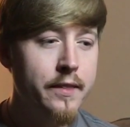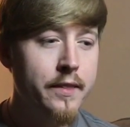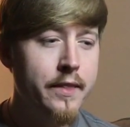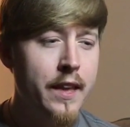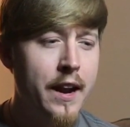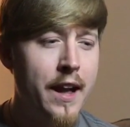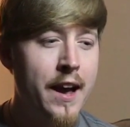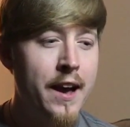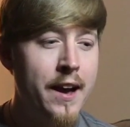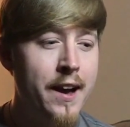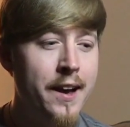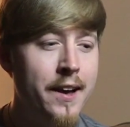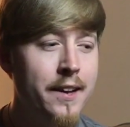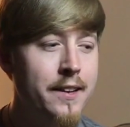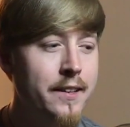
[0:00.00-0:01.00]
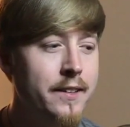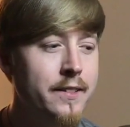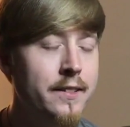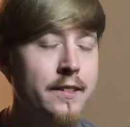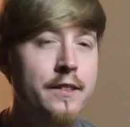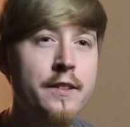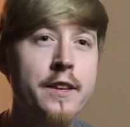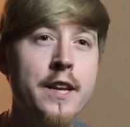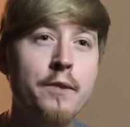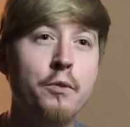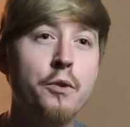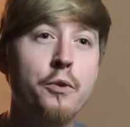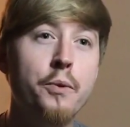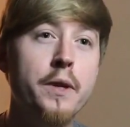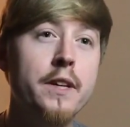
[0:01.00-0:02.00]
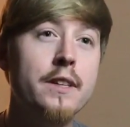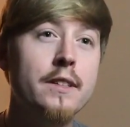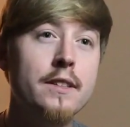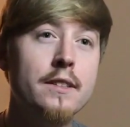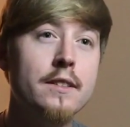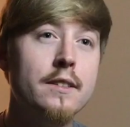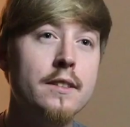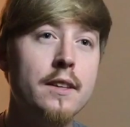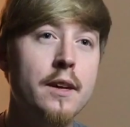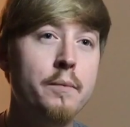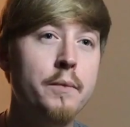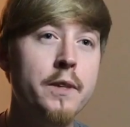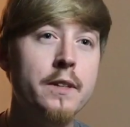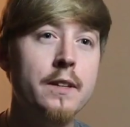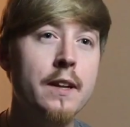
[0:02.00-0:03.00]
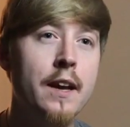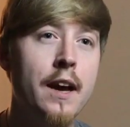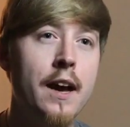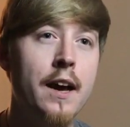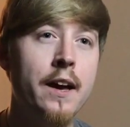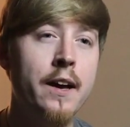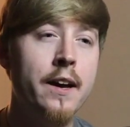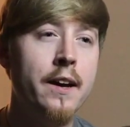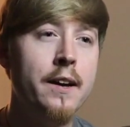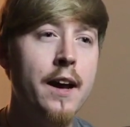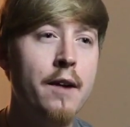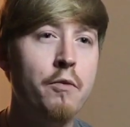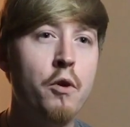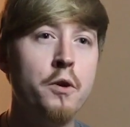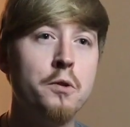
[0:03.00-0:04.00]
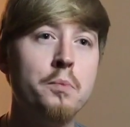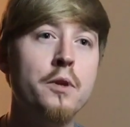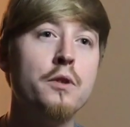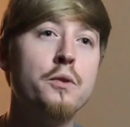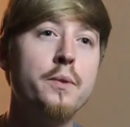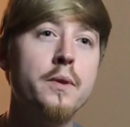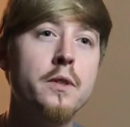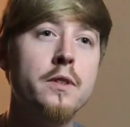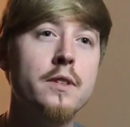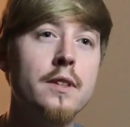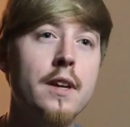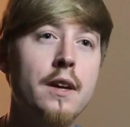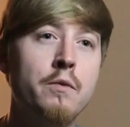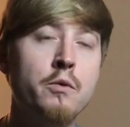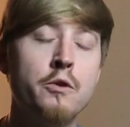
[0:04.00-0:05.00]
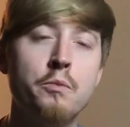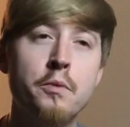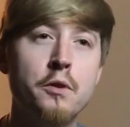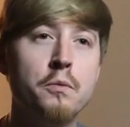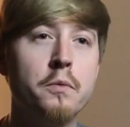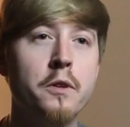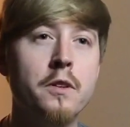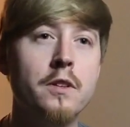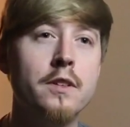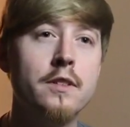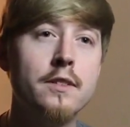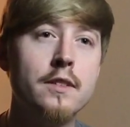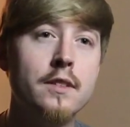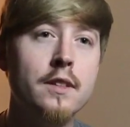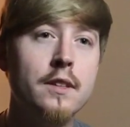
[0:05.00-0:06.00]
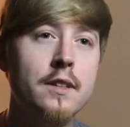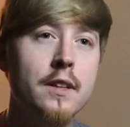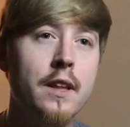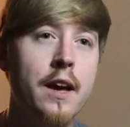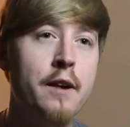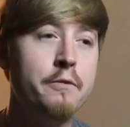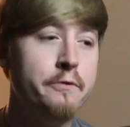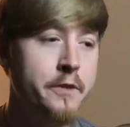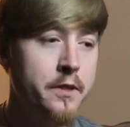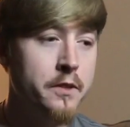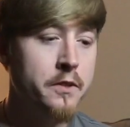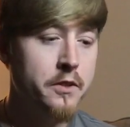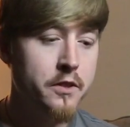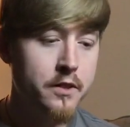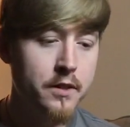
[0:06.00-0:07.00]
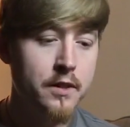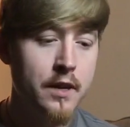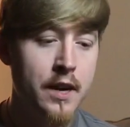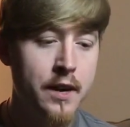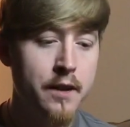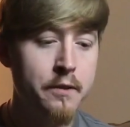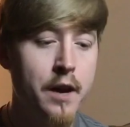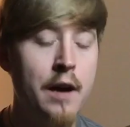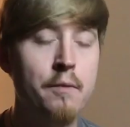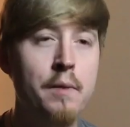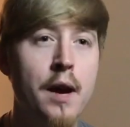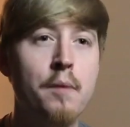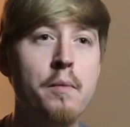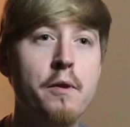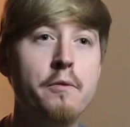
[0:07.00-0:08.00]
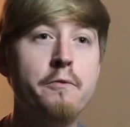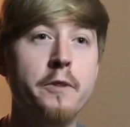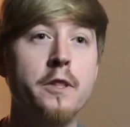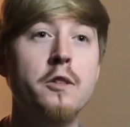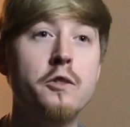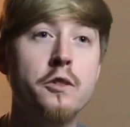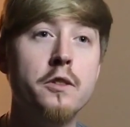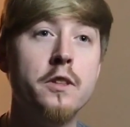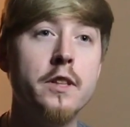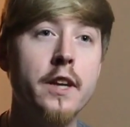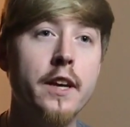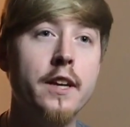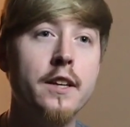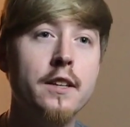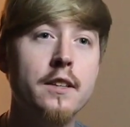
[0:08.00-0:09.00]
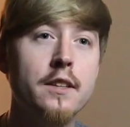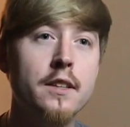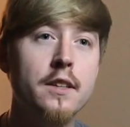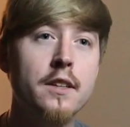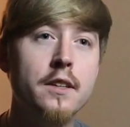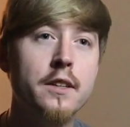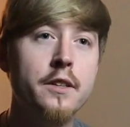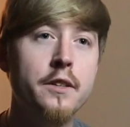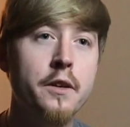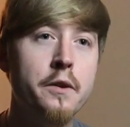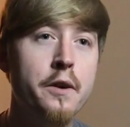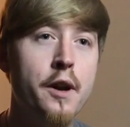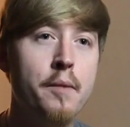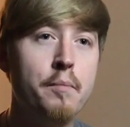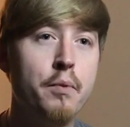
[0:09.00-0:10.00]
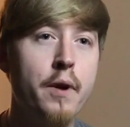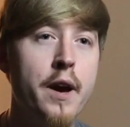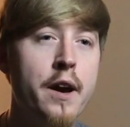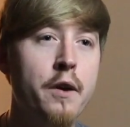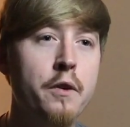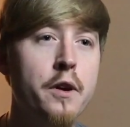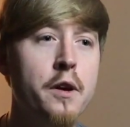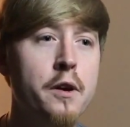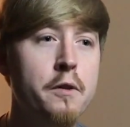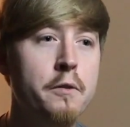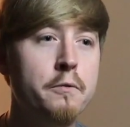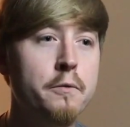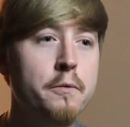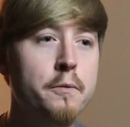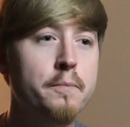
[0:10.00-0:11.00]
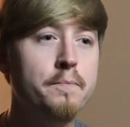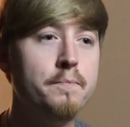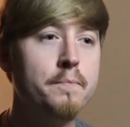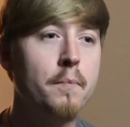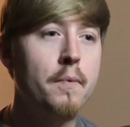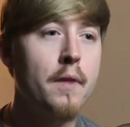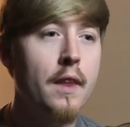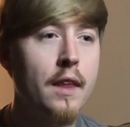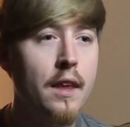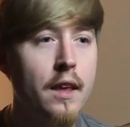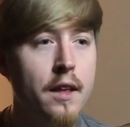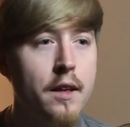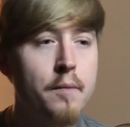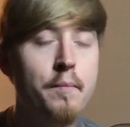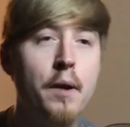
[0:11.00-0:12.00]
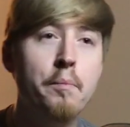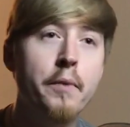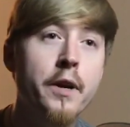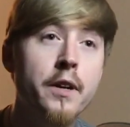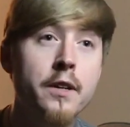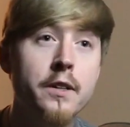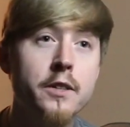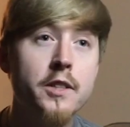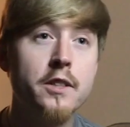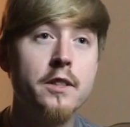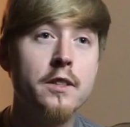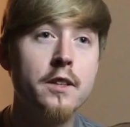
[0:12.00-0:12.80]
that I never quit. I mean, I've always been a quitter. I've always been a runner. I finished. I'm a finisher today. You know, and I'm proud of my marriage.